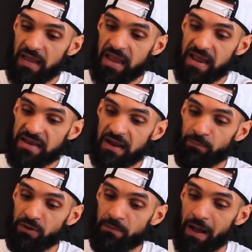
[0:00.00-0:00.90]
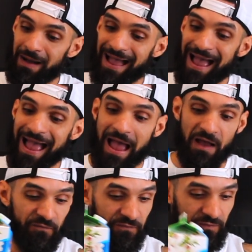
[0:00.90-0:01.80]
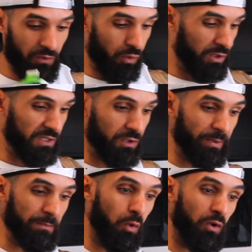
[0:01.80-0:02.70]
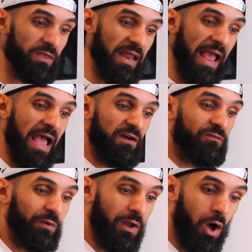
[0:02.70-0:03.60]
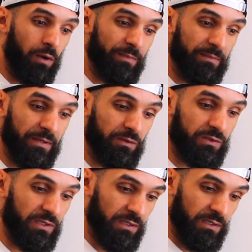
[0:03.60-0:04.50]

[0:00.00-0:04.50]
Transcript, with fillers: and I put about half, or a little bit more than half with almond milk.